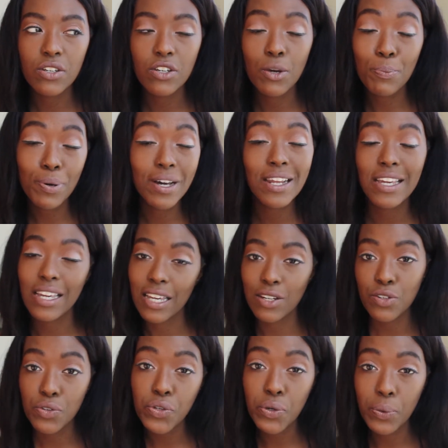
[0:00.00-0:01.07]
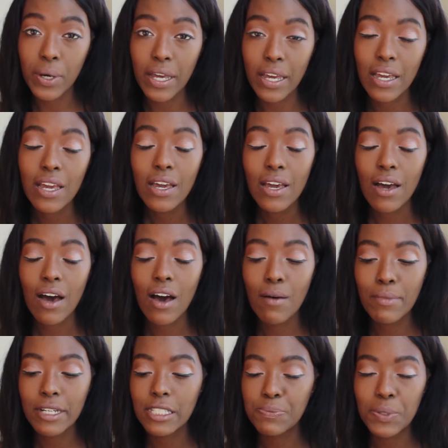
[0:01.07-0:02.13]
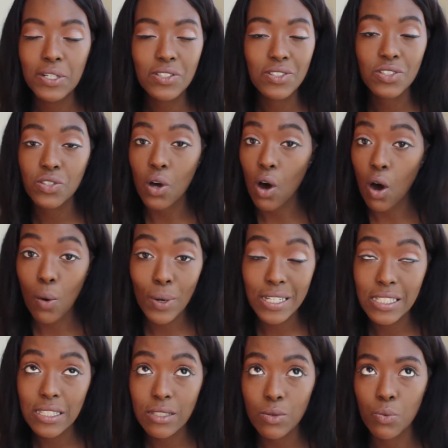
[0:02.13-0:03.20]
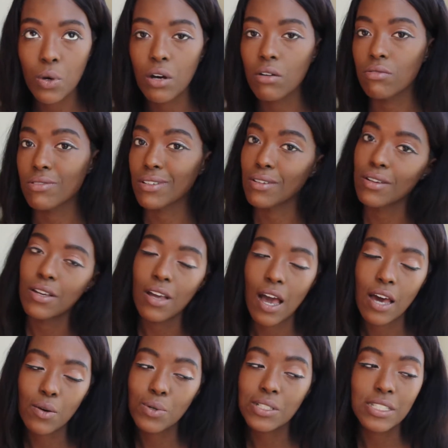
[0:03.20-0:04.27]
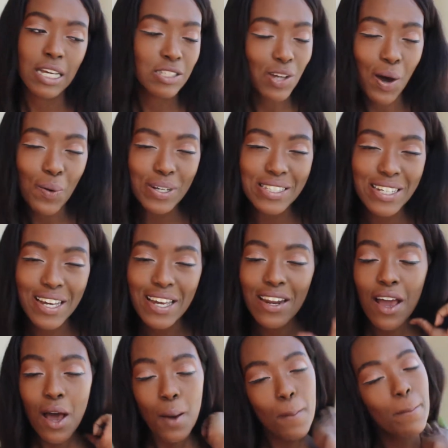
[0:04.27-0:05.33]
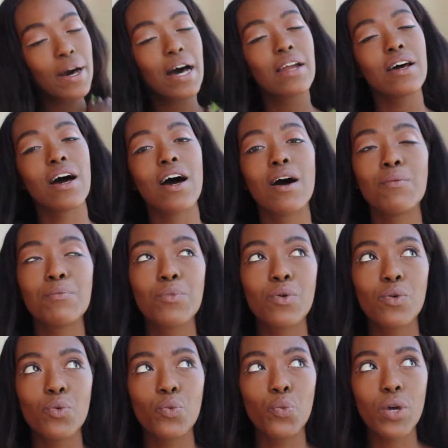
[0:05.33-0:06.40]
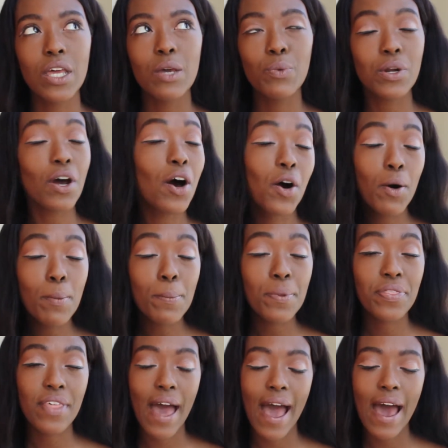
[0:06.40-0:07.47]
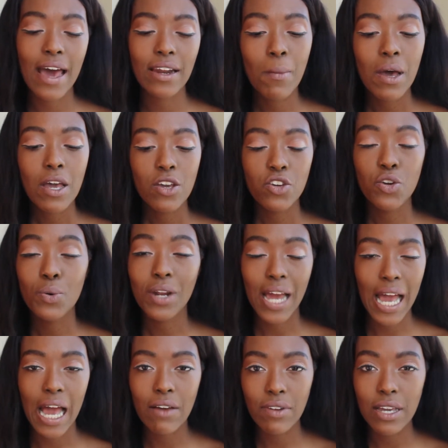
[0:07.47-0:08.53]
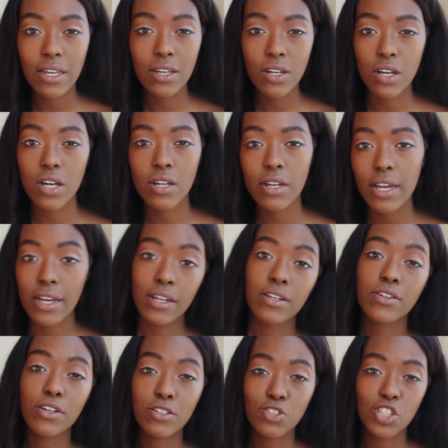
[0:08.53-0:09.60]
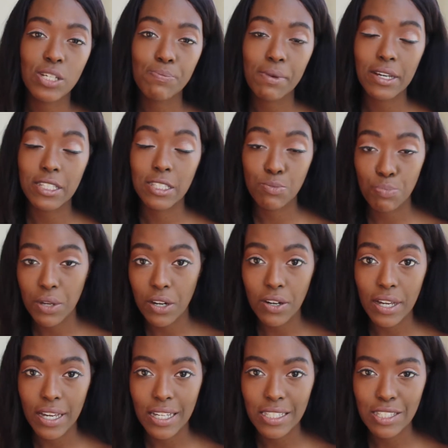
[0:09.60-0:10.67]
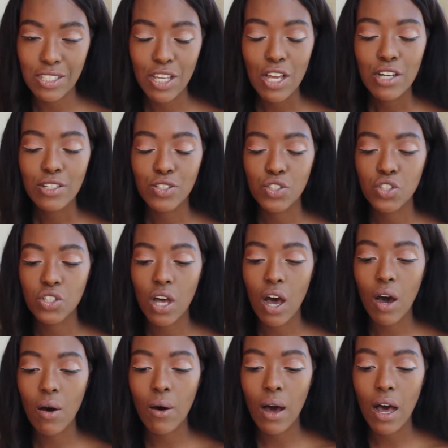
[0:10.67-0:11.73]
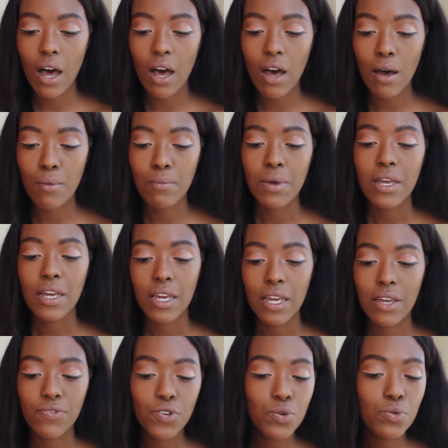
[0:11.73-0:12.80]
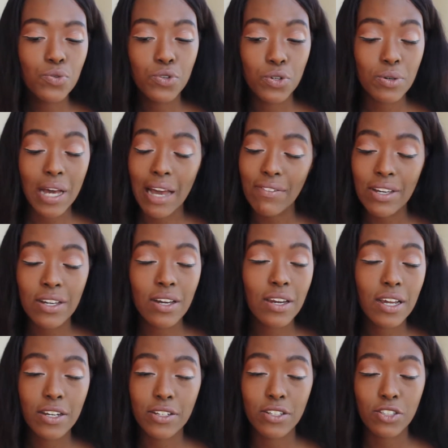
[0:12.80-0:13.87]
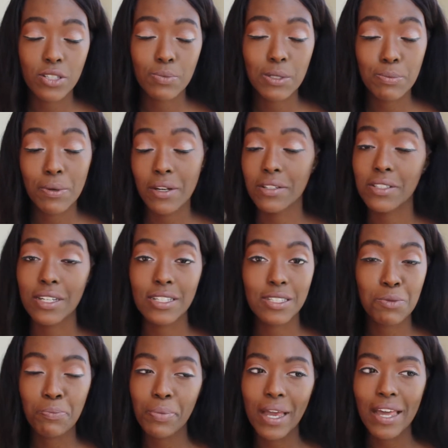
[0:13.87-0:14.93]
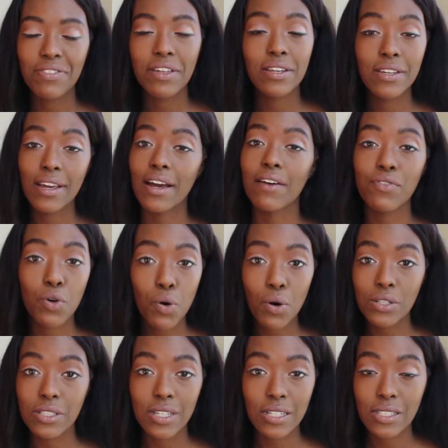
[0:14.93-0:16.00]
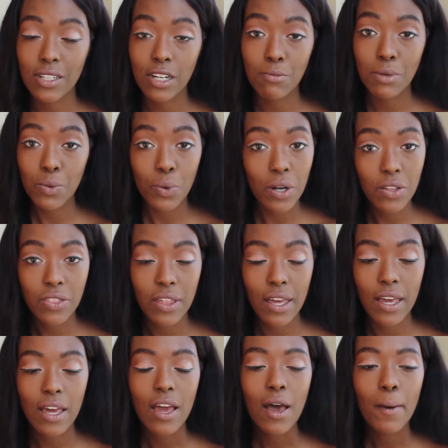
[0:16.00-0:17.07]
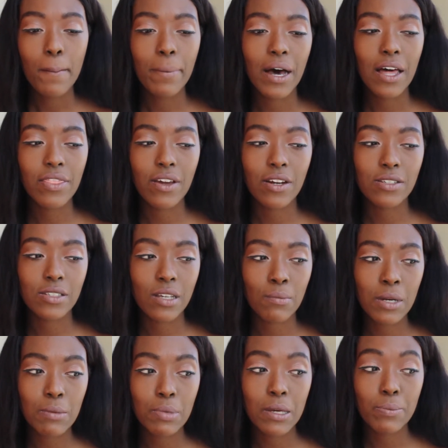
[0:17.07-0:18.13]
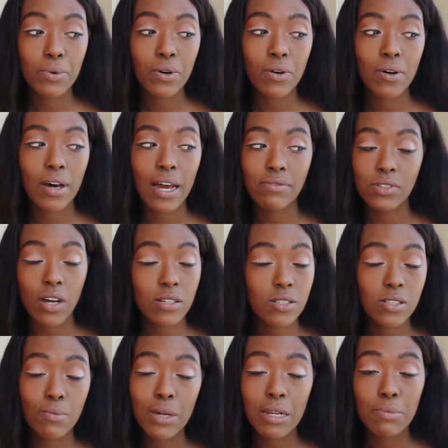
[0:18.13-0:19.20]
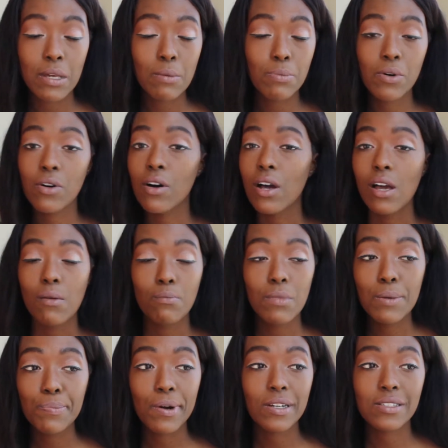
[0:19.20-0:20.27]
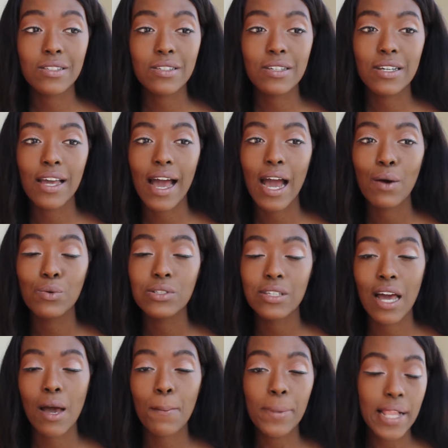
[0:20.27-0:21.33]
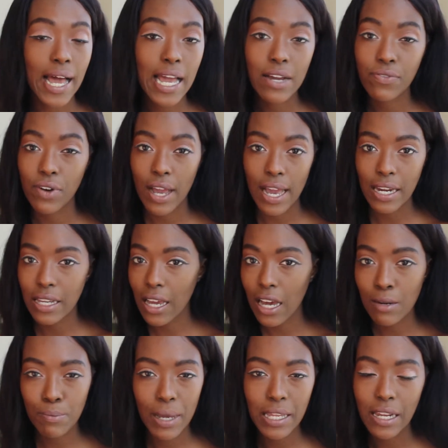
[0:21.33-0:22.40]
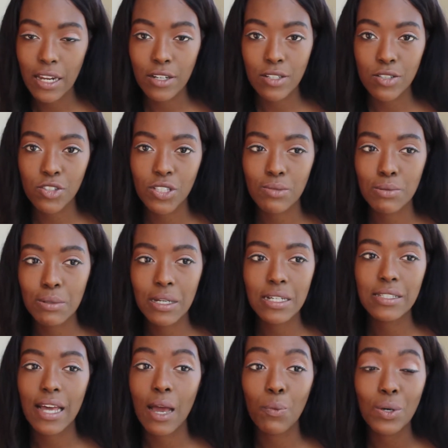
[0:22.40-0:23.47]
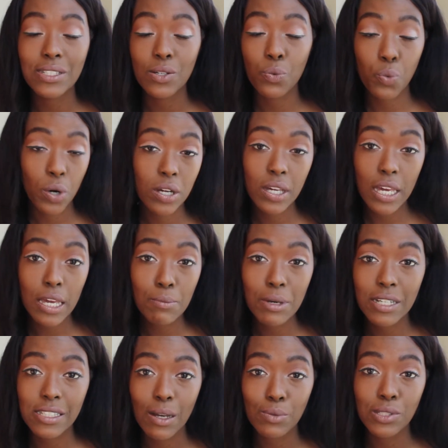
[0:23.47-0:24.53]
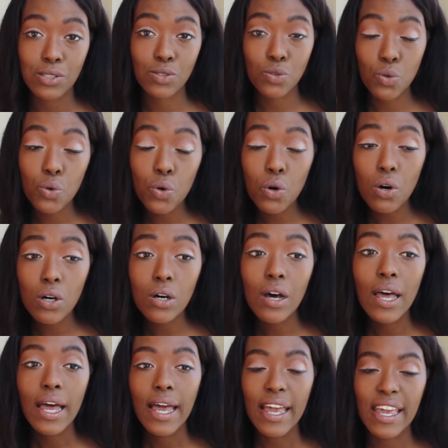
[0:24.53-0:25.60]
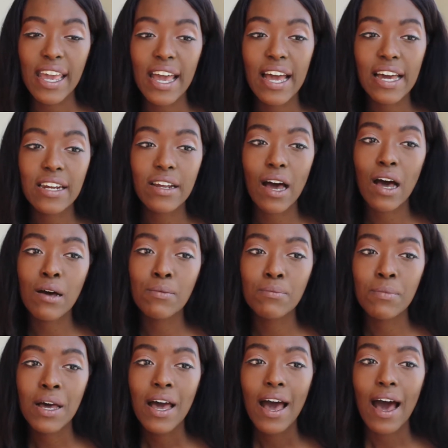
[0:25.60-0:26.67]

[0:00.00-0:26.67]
you're putting into it. Experience is always, well, I don't want to say it's always good, but we would hope that you would have a good internship experience. So if you do have a good internship experience and it's unpaid, then yeah, of course, then it's going to be worth it. But there are so many people, I've talked to so many people. Me personally, I was not applying for any unpaid internships because I wasn't working, because I was in school, and I